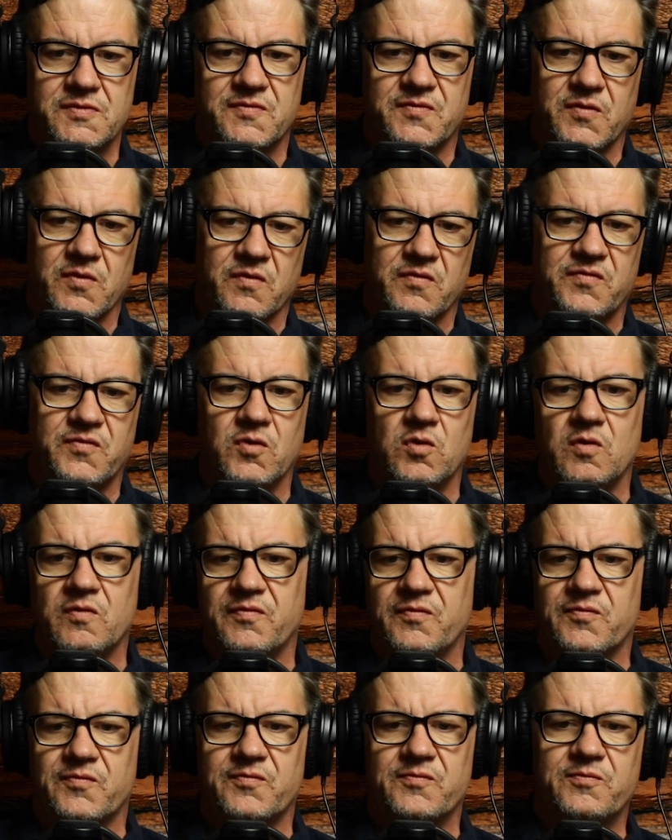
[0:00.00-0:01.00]
for the full
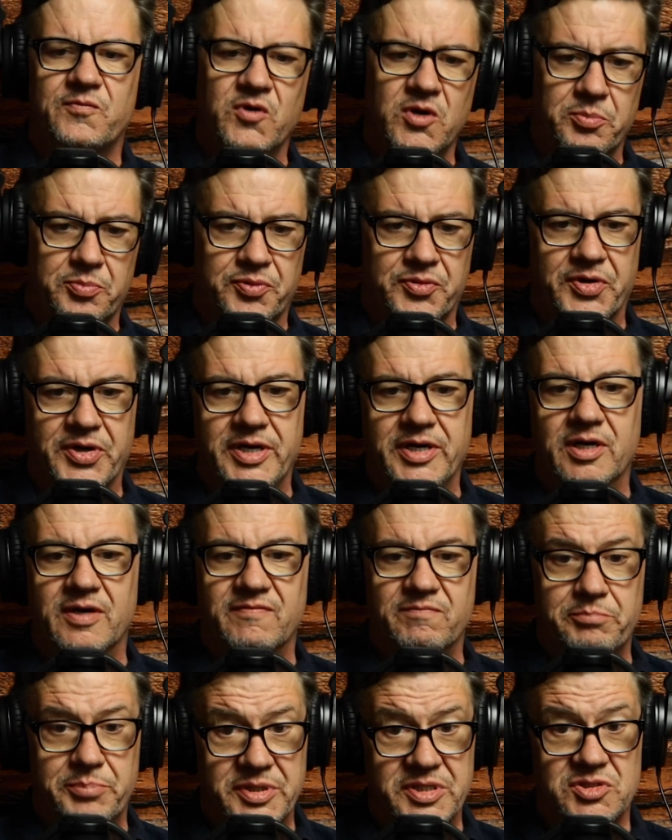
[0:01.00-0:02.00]
footprint
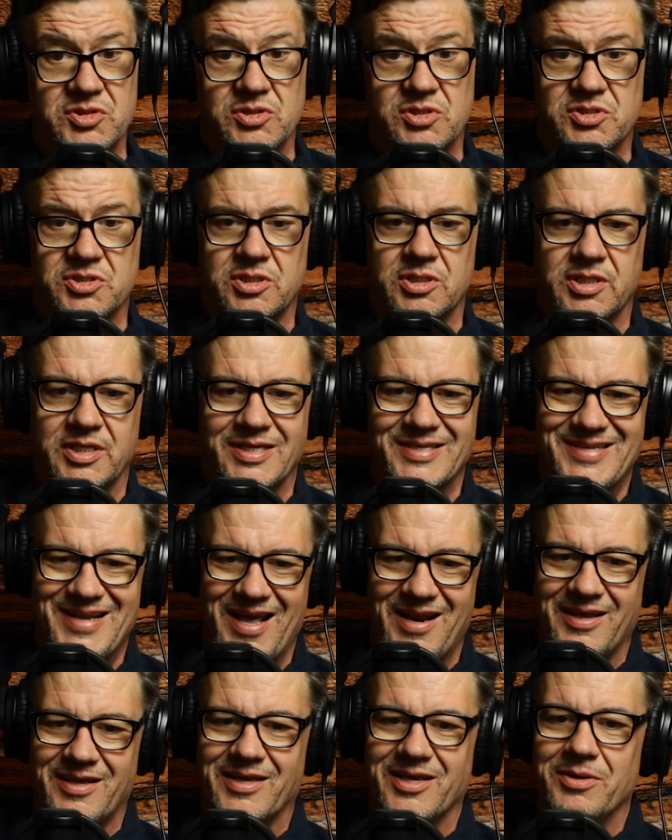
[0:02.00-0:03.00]
of business in
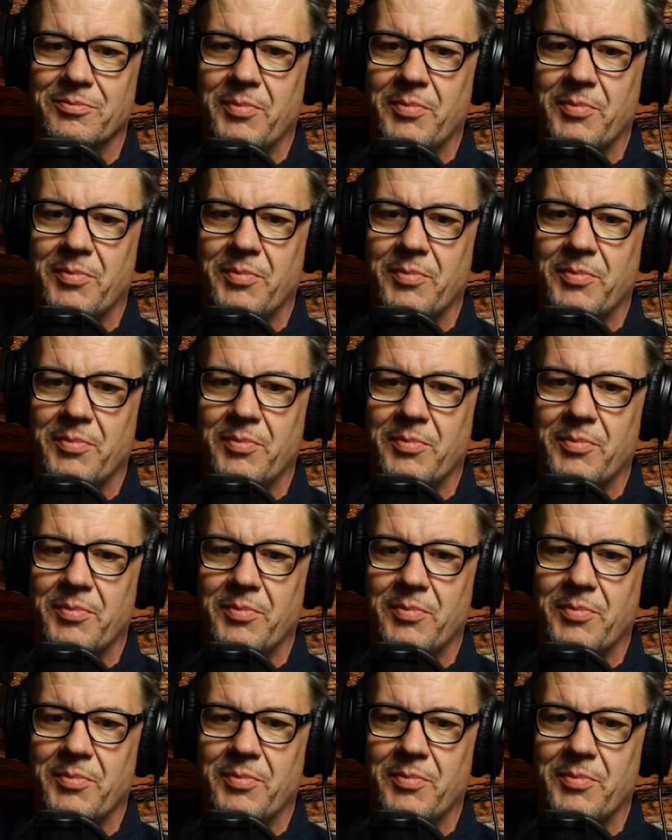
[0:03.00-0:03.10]
Connecticut,